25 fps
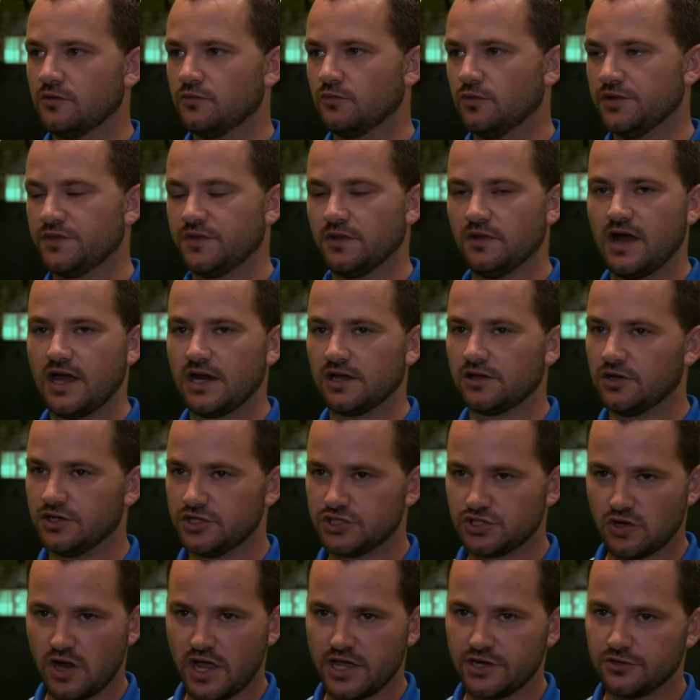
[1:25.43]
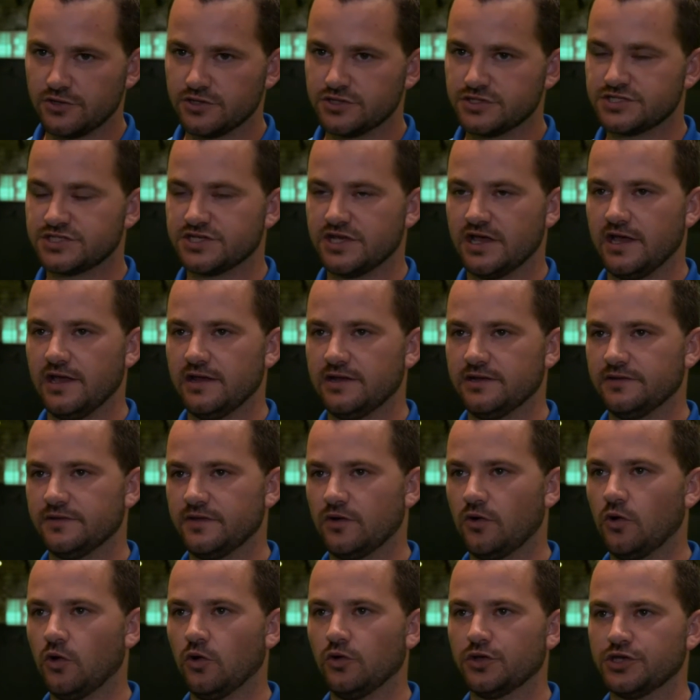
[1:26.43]
with a lot of good trainers and
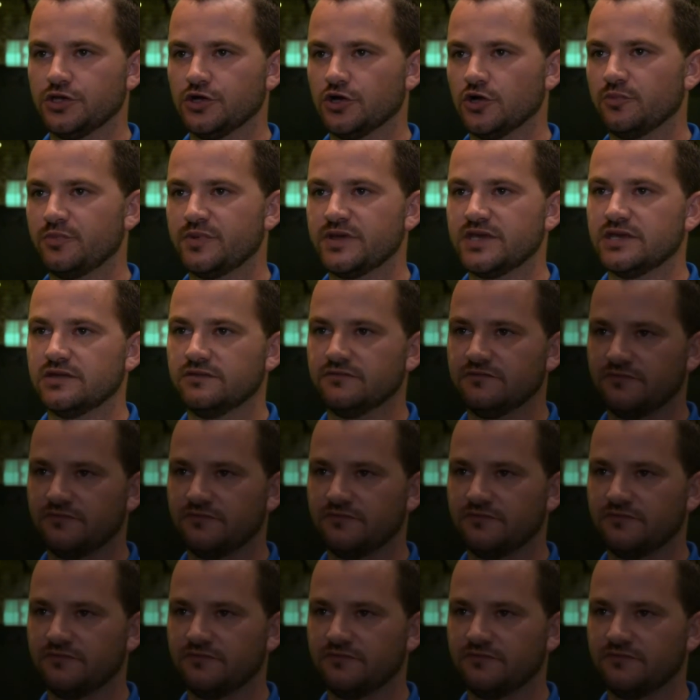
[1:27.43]
the whole European